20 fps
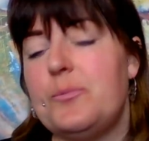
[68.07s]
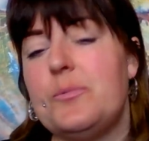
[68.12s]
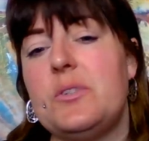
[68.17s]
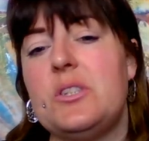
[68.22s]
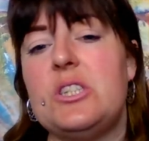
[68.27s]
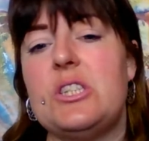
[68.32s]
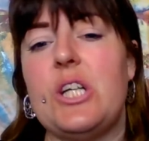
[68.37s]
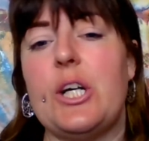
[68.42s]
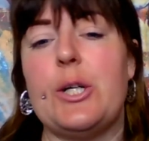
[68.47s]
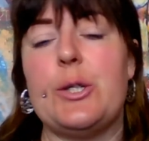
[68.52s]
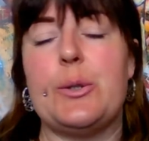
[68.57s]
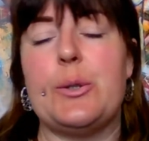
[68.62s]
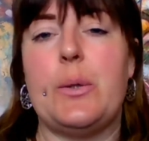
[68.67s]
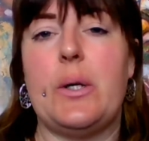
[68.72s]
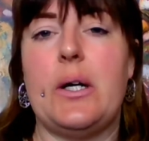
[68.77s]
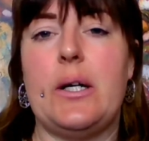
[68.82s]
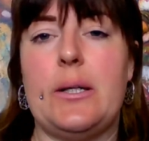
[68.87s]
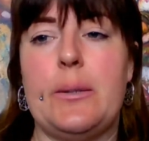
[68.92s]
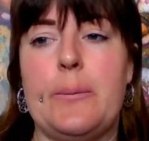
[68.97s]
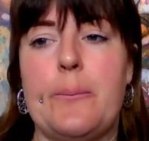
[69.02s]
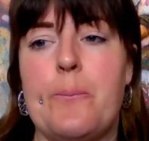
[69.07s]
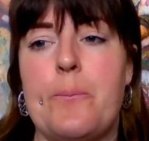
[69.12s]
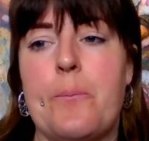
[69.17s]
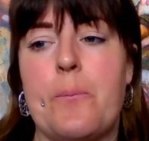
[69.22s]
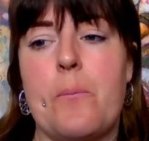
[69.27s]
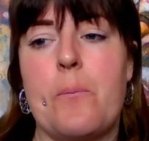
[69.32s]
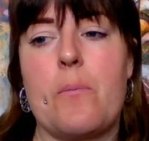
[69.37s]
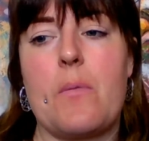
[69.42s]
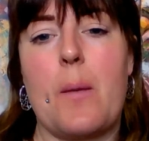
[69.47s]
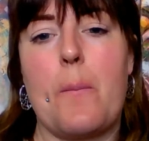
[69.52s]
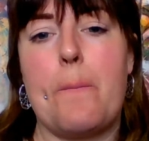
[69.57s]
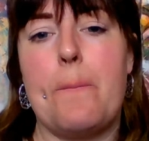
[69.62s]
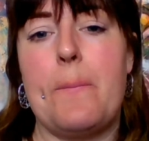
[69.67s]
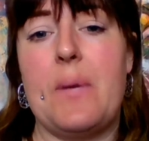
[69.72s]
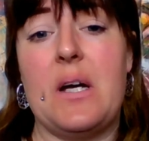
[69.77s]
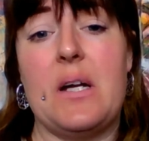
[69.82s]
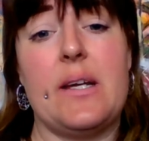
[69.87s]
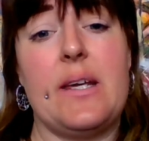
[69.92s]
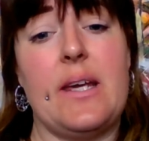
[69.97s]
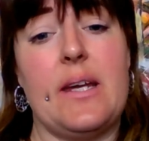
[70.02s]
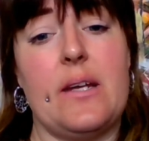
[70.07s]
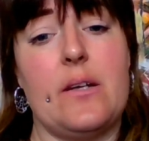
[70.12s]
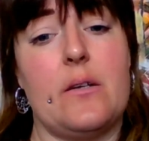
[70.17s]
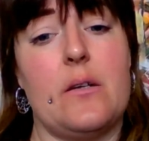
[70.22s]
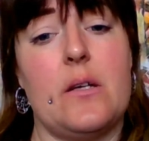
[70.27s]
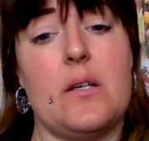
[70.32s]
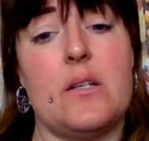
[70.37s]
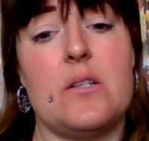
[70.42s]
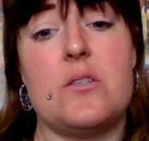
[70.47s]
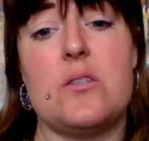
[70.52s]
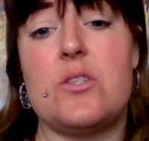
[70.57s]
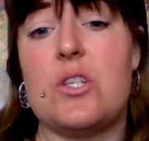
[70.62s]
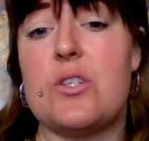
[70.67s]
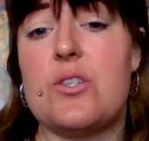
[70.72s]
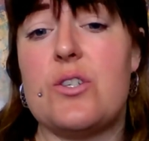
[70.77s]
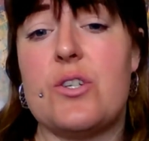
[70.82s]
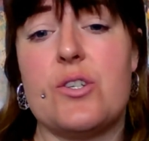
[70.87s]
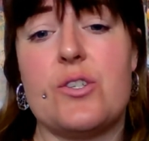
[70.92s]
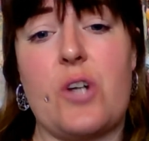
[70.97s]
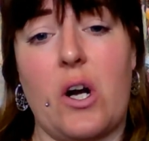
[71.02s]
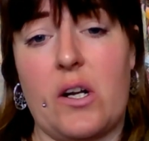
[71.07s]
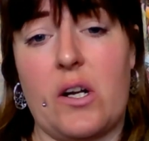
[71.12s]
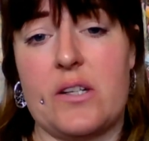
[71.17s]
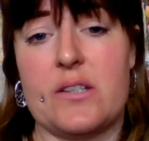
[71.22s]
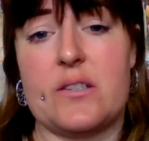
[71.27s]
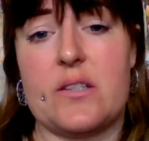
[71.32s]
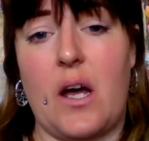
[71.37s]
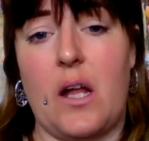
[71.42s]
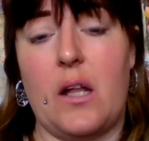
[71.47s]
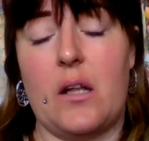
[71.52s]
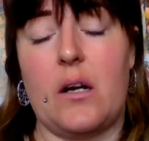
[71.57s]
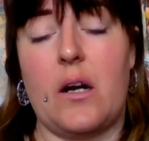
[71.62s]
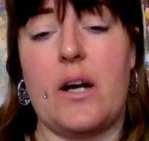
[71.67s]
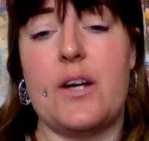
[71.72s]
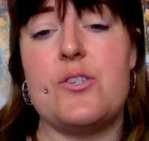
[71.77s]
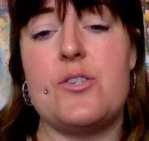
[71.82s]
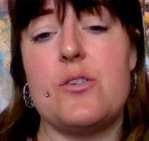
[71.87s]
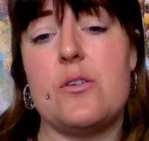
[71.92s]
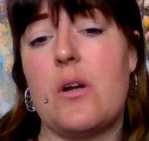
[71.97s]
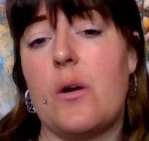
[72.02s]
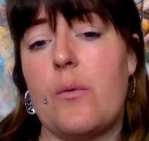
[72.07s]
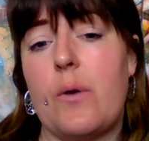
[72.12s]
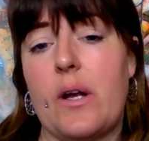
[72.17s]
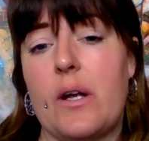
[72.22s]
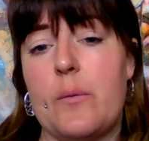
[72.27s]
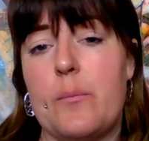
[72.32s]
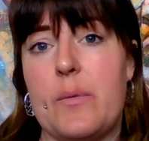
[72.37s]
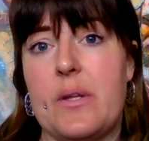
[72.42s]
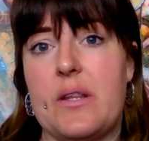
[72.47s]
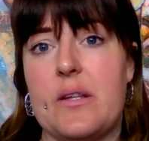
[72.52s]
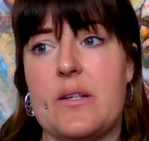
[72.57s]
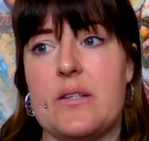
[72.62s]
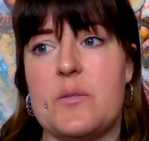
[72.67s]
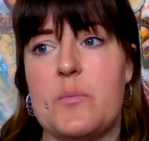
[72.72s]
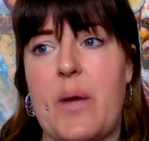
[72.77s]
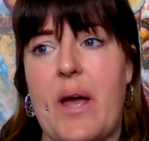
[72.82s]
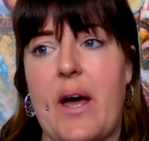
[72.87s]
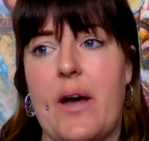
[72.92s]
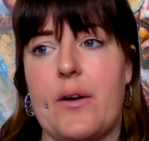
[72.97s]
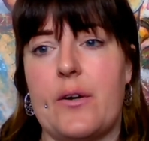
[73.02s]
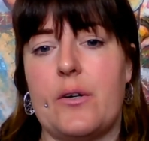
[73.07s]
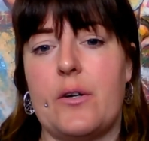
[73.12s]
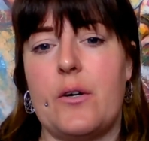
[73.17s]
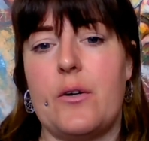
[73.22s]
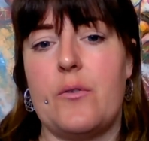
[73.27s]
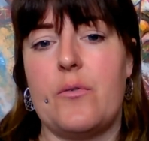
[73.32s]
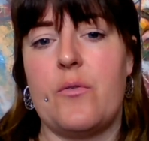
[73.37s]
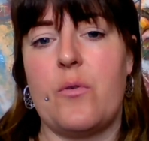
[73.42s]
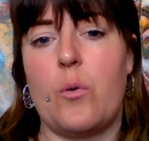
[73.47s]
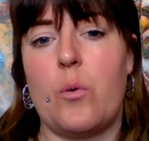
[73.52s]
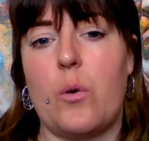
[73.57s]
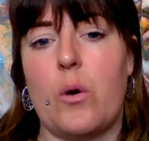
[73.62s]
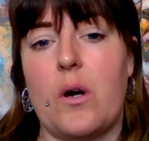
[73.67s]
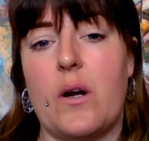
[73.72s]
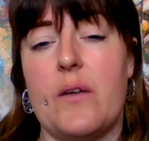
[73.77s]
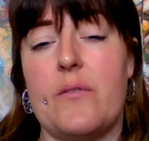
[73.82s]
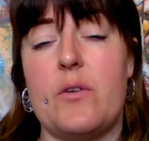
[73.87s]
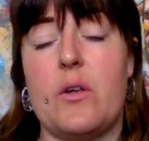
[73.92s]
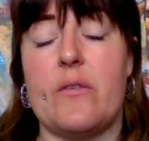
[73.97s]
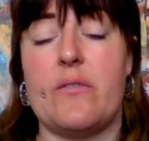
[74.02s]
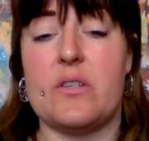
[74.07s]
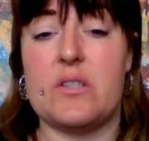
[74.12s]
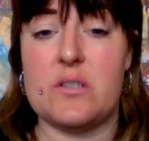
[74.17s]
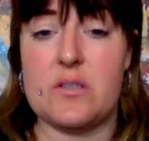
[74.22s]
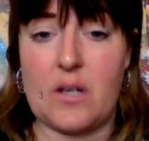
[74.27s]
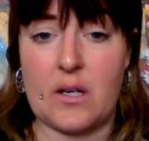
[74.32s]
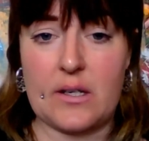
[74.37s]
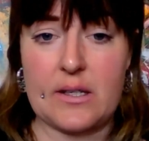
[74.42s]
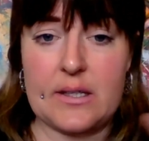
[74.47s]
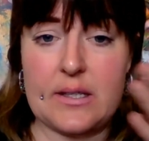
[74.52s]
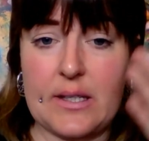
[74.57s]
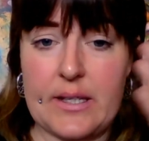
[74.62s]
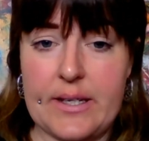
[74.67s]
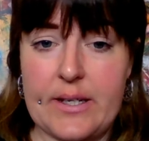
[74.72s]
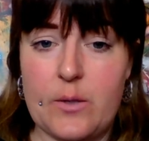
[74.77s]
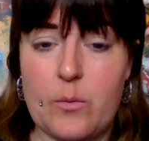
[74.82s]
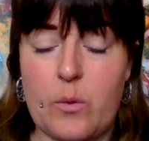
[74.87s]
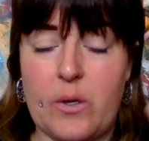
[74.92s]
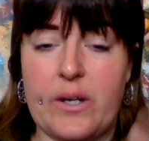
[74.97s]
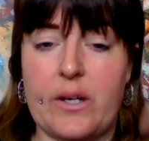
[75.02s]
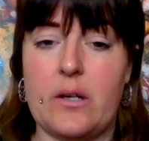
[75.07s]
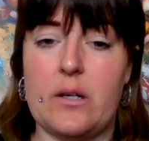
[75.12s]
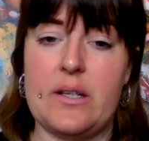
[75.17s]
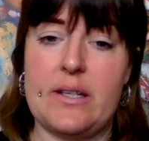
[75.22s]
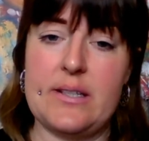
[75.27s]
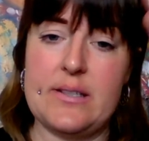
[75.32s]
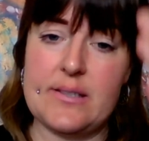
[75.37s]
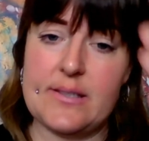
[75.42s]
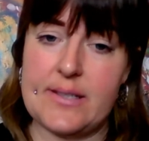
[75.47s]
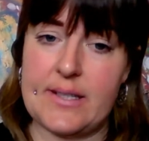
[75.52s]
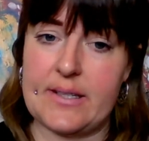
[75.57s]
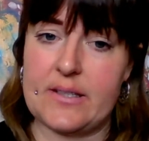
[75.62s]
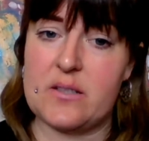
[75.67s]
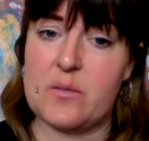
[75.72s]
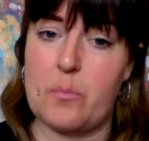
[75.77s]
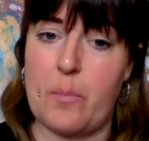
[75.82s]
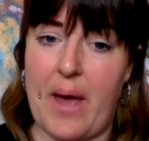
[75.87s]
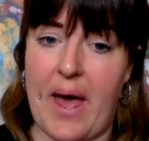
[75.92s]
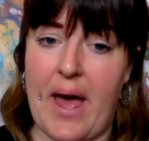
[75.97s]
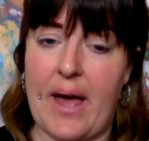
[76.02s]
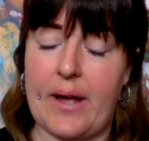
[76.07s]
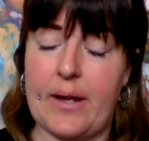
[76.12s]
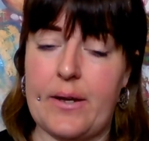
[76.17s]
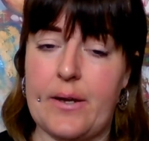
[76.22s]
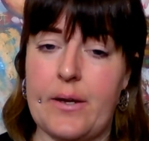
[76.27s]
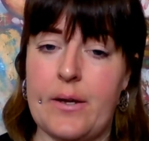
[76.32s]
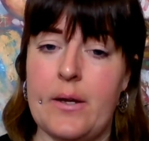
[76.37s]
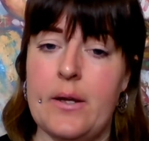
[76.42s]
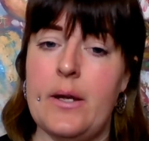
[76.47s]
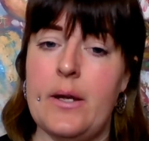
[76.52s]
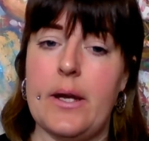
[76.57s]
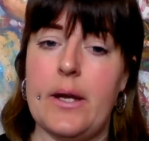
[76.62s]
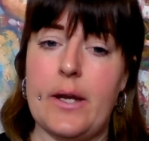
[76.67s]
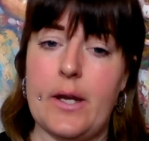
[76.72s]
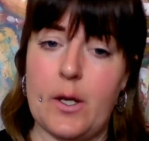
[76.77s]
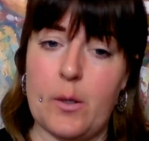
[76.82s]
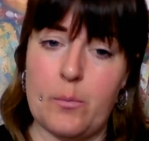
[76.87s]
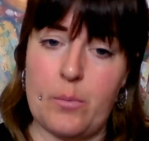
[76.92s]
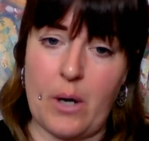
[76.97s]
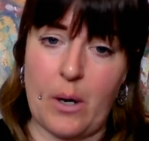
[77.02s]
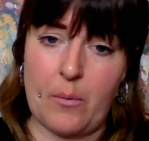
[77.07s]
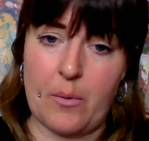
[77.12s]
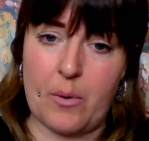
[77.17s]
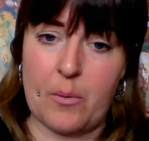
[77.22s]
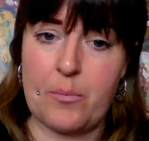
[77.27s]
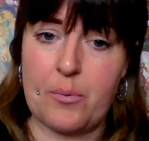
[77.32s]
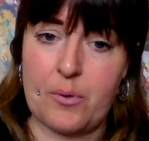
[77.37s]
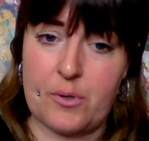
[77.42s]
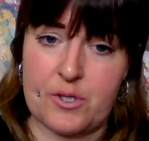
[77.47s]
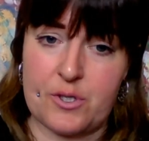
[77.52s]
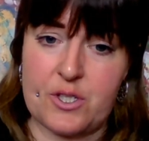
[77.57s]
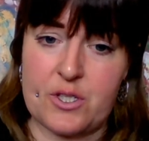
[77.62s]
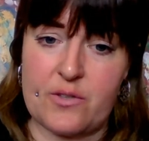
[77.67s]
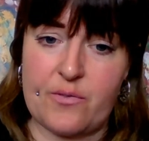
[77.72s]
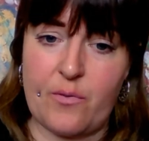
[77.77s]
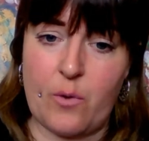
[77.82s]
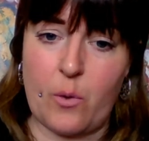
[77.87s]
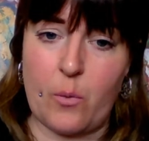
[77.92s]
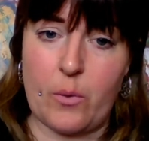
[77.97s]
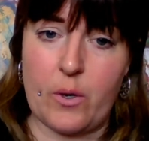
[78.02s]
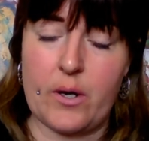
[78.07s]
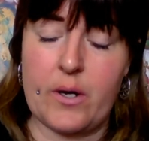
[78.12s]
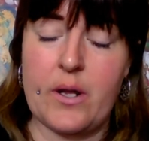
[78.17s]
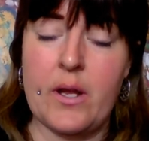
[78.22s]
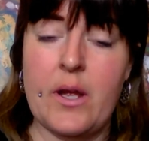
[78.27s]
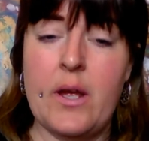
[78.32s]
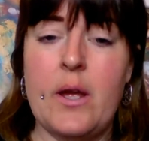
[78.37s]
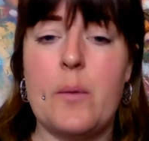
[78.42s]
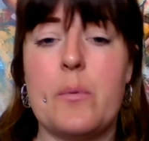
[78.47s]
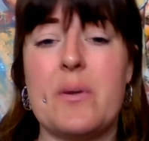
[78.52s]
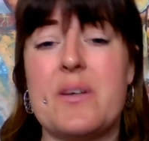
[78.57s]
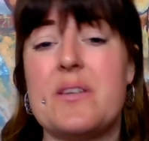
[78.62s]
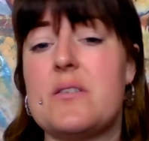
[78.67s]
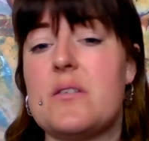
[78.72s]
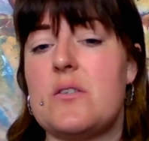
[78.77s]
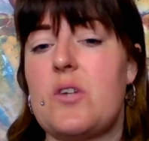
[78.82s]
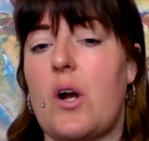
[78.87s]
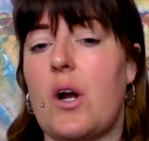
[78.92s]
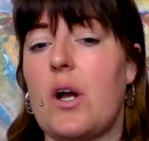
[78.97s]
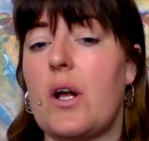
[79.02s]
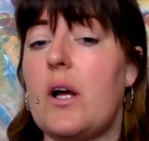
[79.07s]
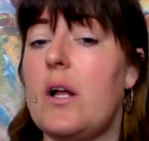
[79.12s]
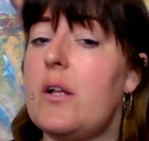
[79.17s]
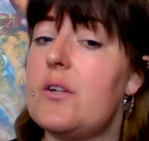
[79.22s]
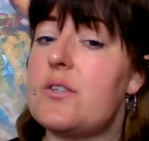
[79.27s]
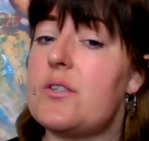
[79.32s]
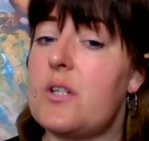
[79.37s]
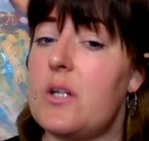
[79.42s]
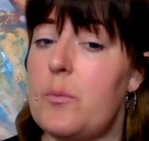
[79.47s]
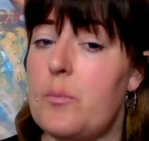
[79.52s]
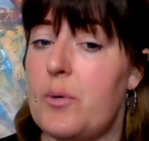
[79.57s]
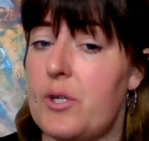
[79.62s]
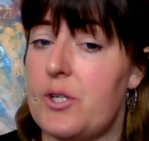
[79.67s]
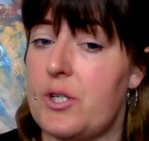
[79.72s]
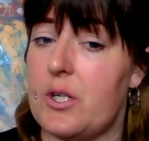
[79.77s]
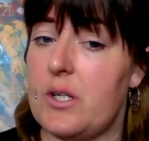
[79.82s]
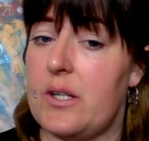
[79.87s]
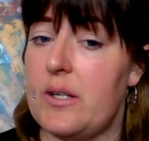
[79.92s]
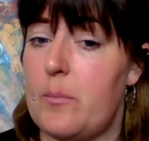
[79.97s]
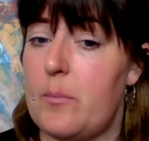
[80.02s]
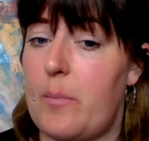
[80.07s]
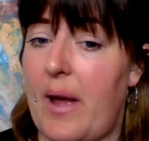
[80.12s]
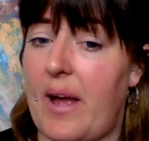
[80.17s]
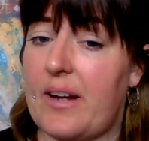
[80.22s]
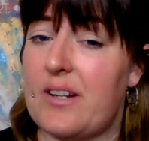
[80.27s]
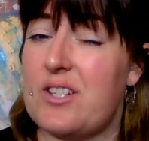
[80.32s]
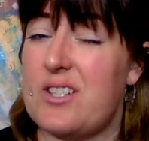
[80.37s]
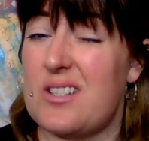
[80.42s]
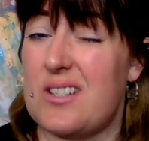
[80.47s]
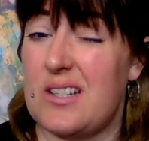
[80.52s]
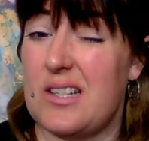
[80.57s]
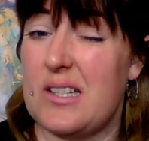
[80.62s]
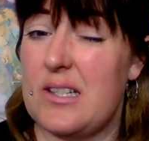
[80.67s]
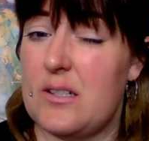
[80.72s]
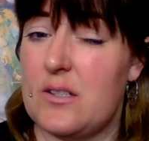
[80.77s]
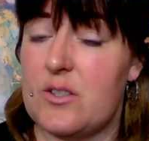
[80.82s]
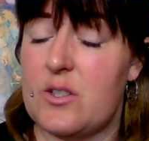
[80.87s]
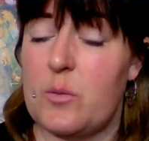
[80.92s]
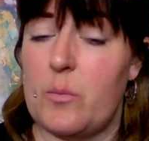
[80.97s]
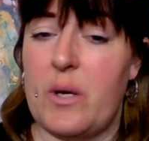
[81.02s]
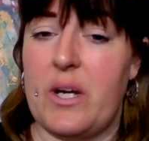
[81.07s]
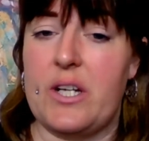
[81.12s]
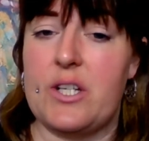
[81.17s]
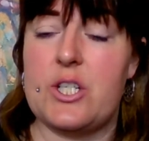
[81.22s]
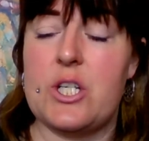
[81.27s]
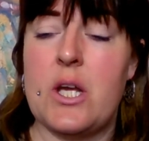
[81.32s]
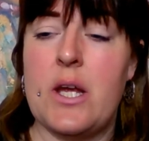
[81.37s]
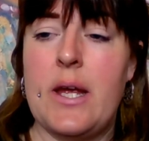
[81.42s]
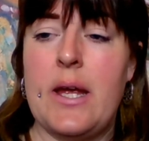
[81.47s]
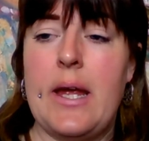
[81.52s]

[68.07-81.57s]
So, but again, it's just your darkest color. I do not recommend this pattern for if you have a sunken lid where your lid sinks back and your brow bone pushes forward, because the dark color is going to push your lid back just a little too much.